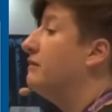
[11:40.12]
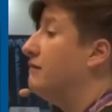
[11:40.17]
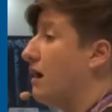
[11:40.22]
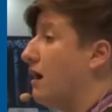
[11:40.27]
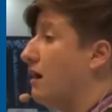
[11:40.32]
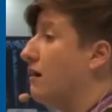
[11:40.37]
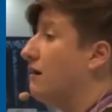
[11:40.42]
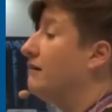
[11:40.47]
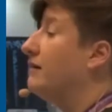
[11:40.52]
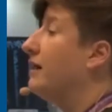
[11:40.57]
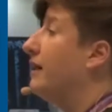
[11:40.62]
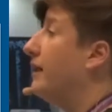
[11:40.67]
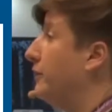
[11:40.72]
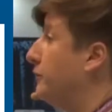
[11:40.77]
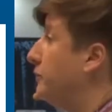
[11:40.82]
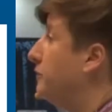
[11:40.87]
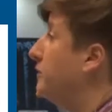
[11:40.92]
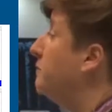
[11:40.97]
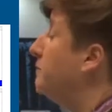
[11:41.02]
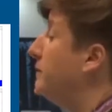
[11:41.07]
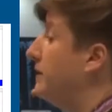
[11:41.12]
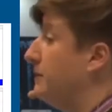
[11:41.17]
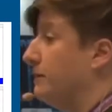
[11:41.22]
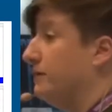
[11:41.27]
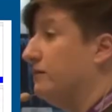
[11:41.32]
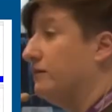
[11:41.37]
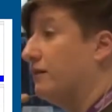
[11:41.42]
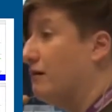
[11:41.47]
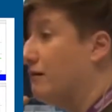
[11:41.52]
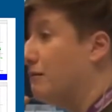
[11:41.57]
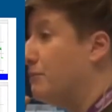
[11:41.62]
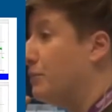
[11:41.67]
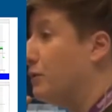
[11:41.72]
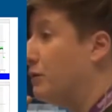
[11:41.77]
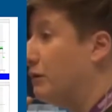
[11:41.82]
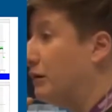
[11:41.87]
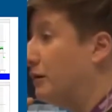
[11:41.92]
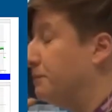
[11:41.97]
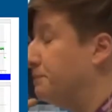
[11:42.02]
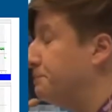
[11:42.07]
there are healthy babies that are
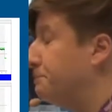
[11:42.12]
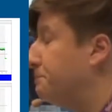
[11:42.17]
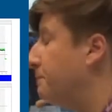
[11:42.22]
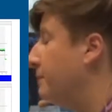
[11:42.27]
born.